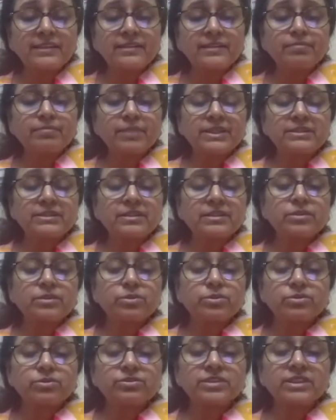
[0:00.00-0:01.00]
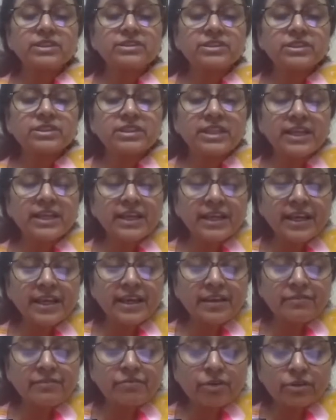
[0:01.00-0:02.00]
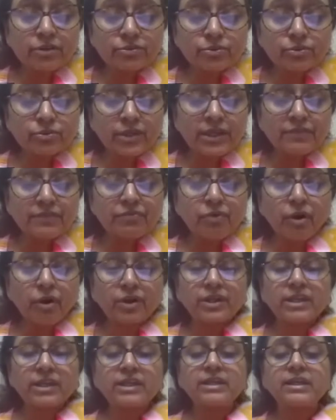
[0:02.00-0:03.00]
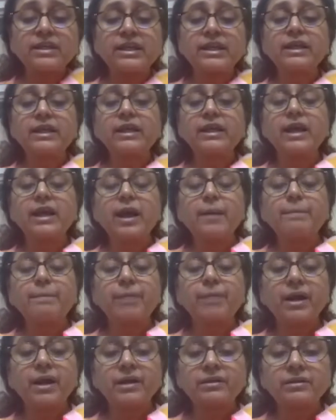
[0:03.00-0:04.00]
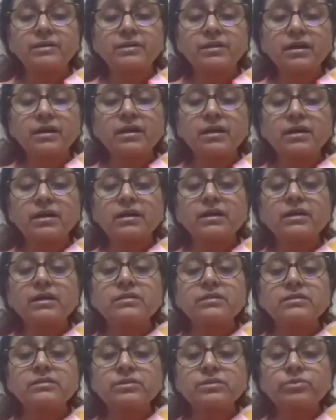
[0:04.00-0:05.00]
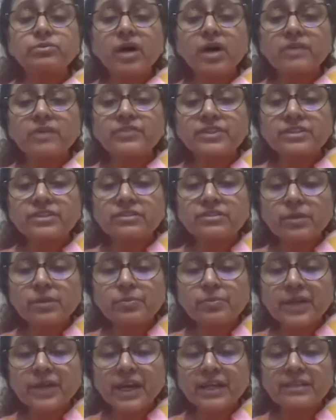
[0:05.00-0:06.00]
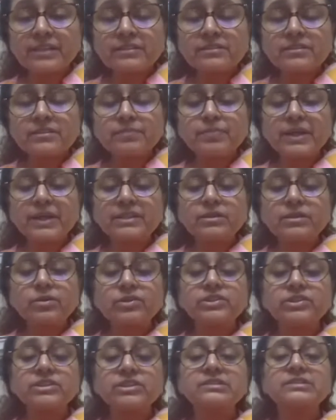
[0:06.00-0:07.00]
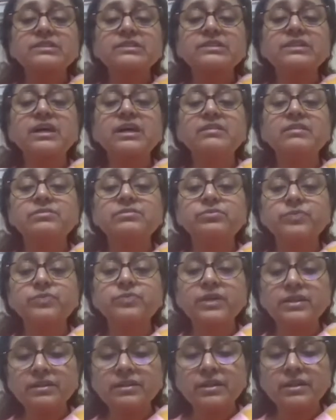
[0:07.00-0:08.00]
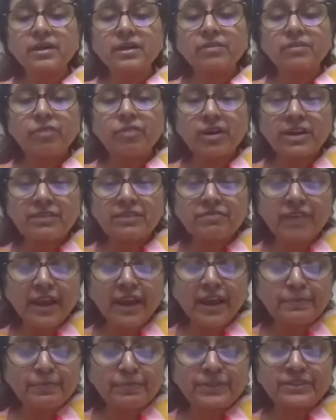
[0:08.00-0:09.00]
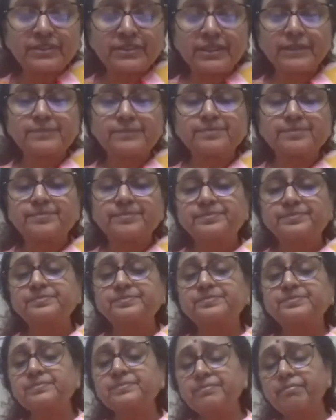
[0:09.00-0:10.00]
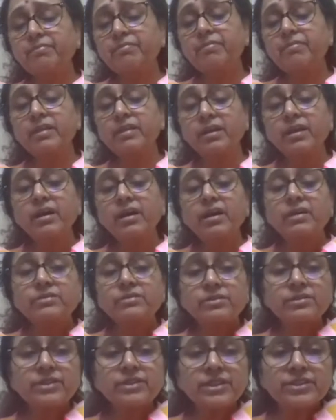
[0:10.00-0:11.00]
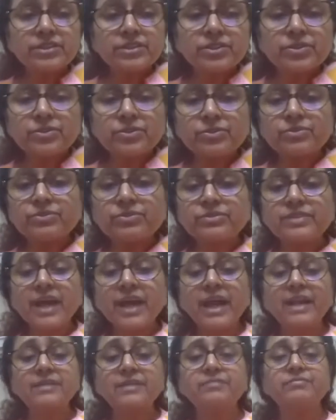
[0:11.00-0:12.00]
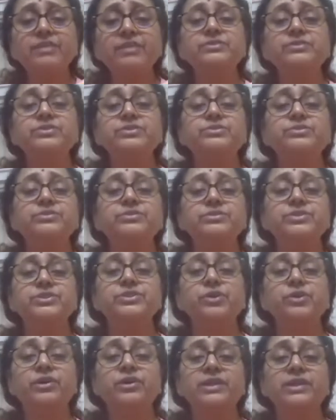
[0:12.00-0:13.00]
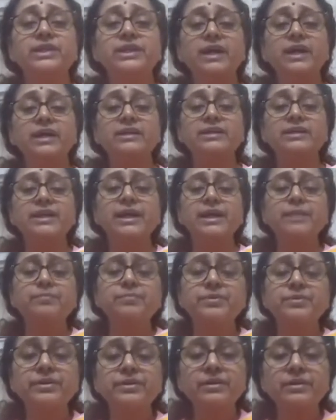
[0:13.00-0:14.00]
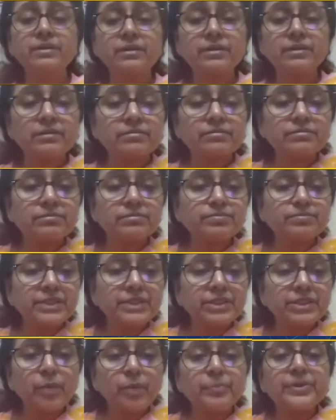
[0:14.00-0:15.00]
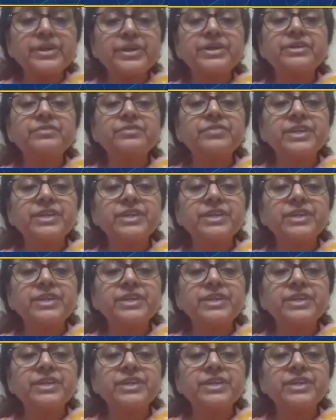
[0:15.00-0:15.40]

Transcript: But the dose that they gave was only 40 gray. But to our surprise, the pathologic CRs were 45%. So this shows that one should surely attempt preoperative